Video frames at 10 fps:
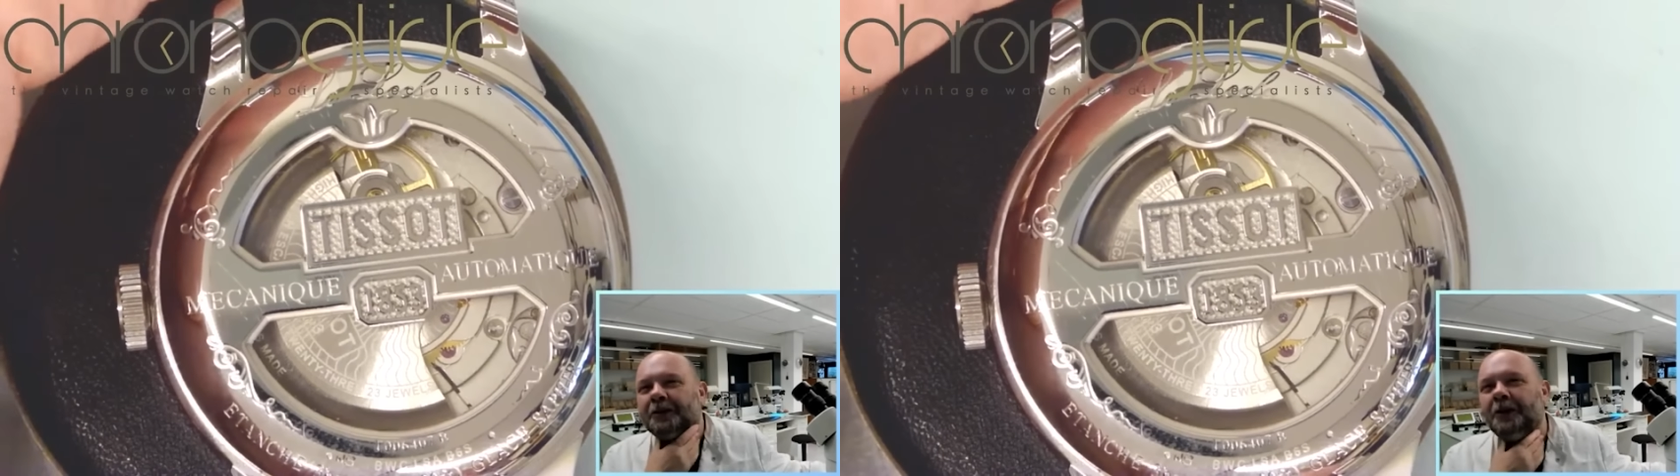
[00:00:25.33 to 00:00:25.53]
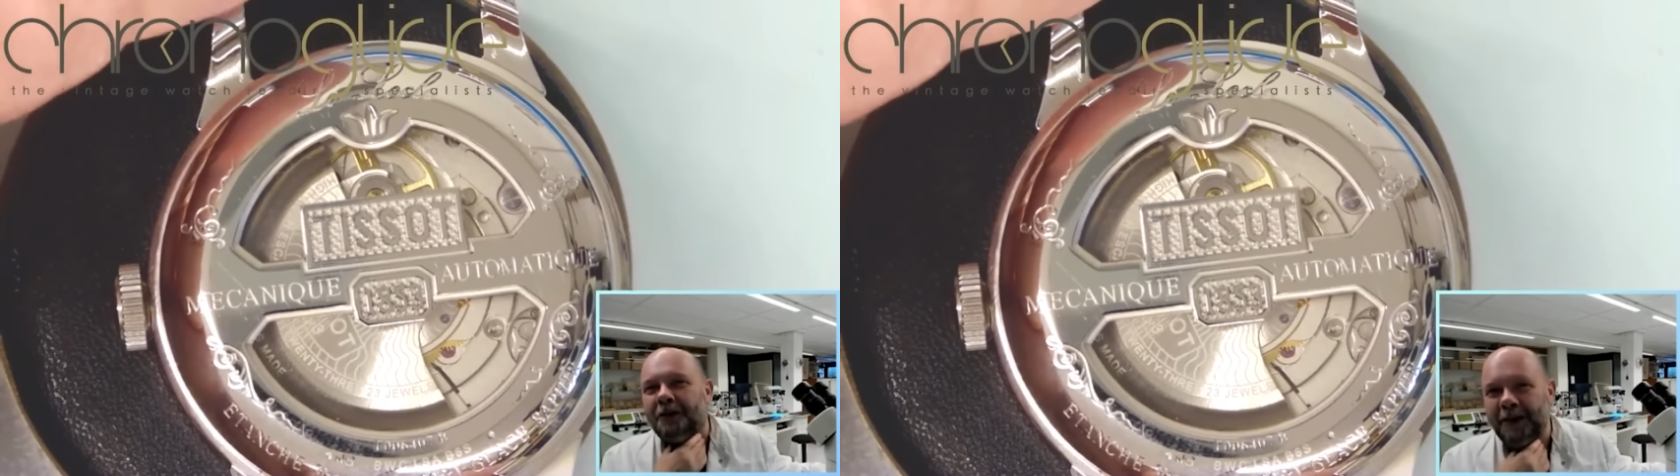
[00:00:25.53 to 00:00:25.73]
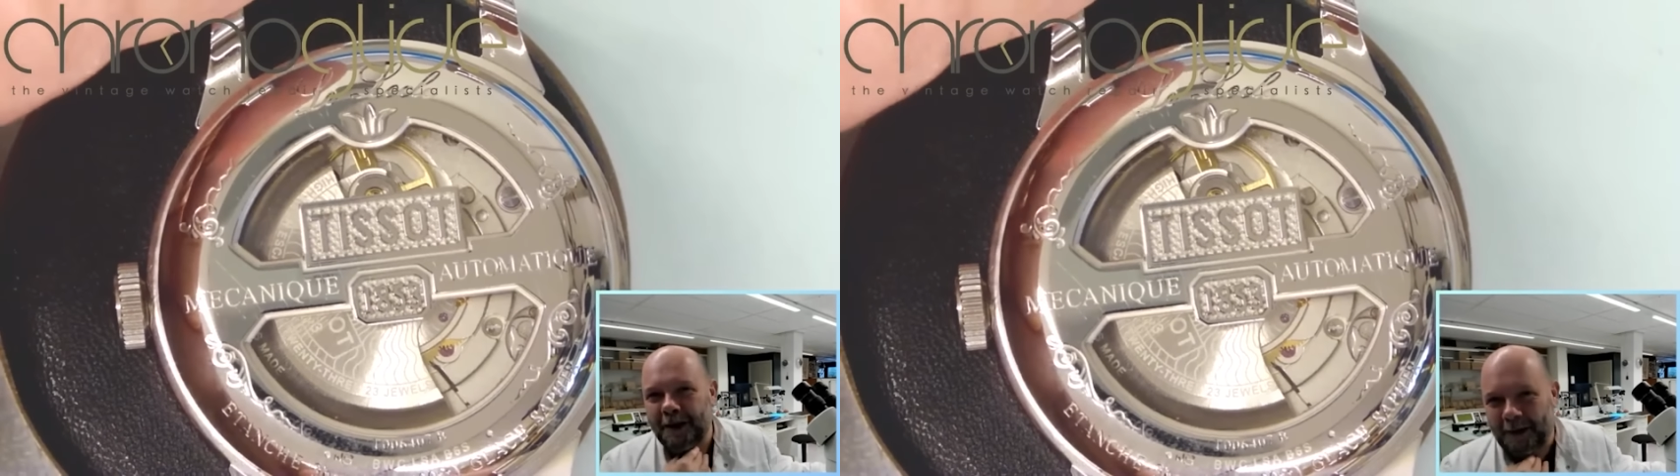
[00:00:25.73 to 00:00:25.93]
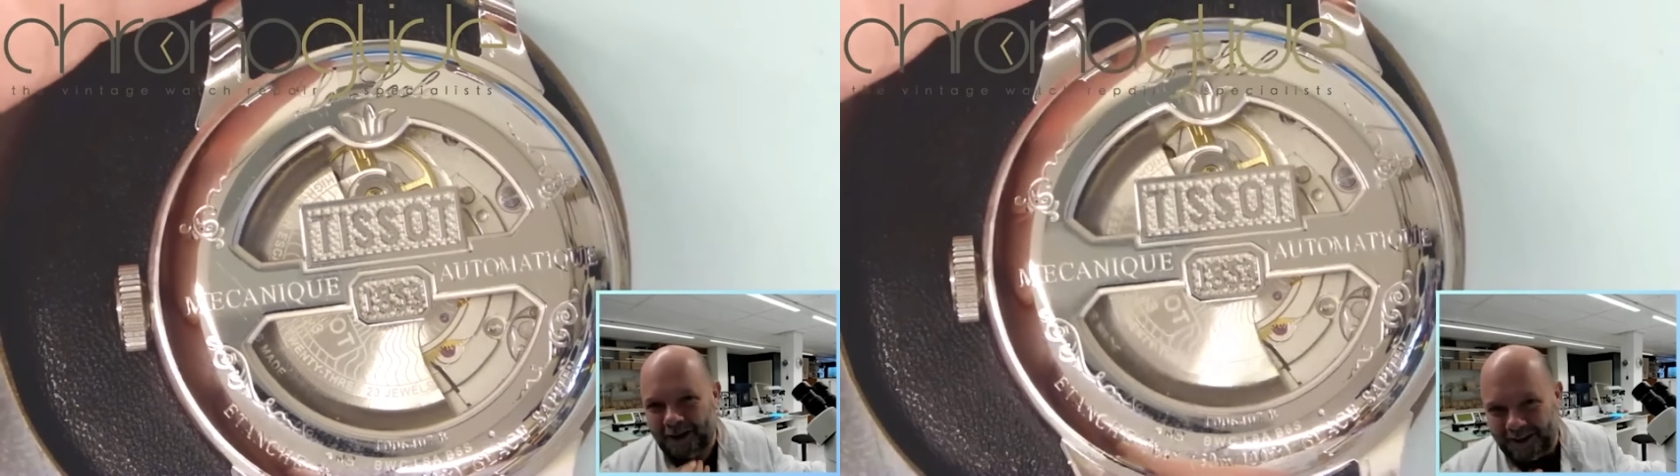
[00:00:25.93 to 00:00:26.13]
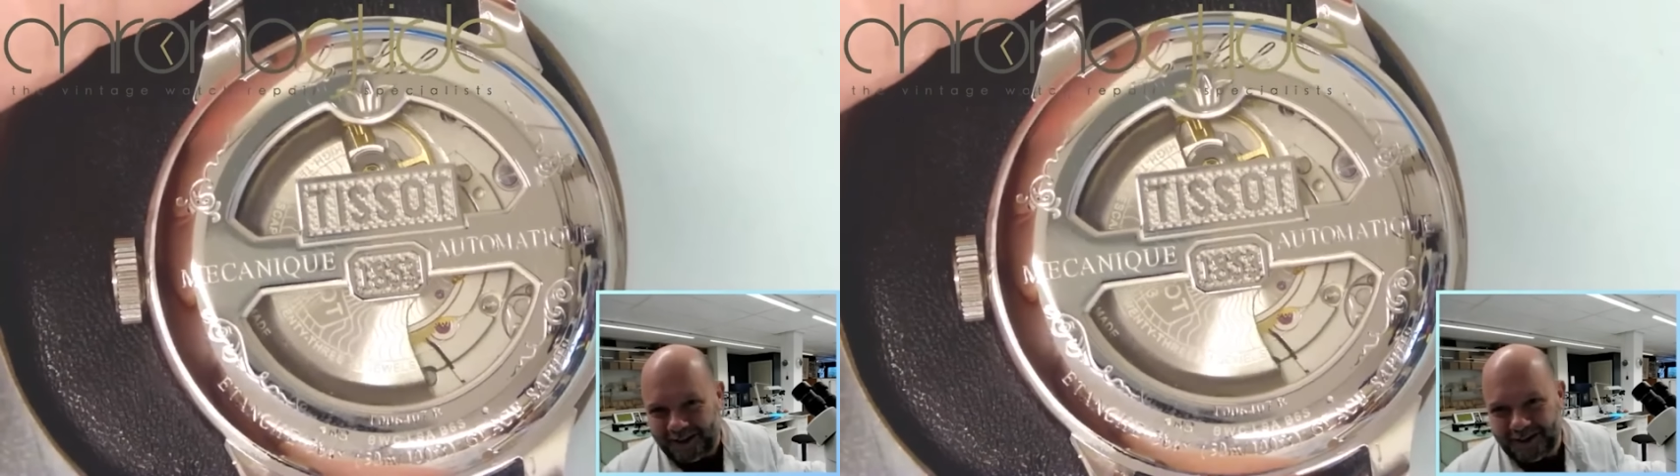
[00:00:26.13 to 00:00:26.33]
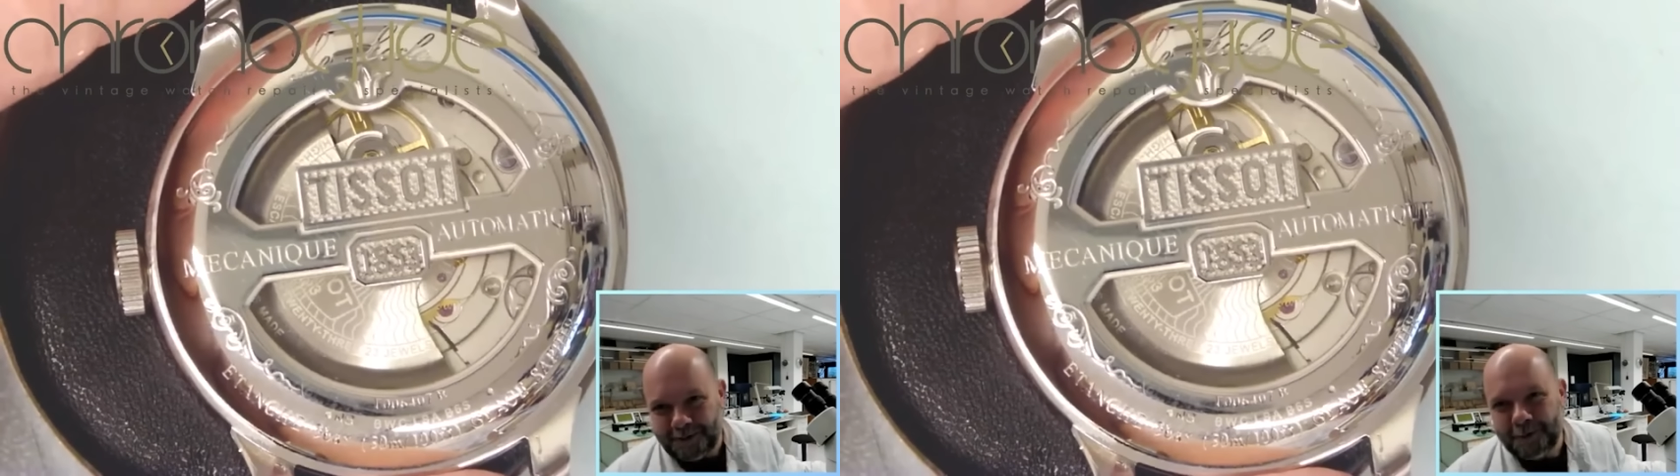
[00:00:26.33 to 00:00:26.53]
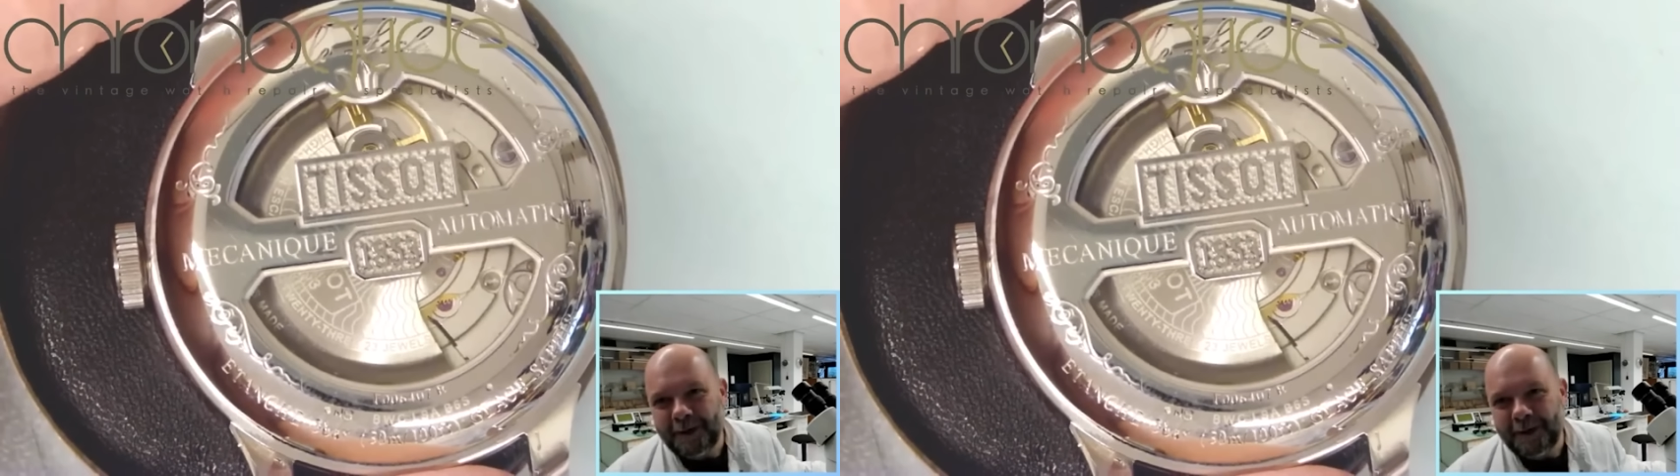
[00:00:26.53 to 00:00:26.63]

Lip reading: do you think about this?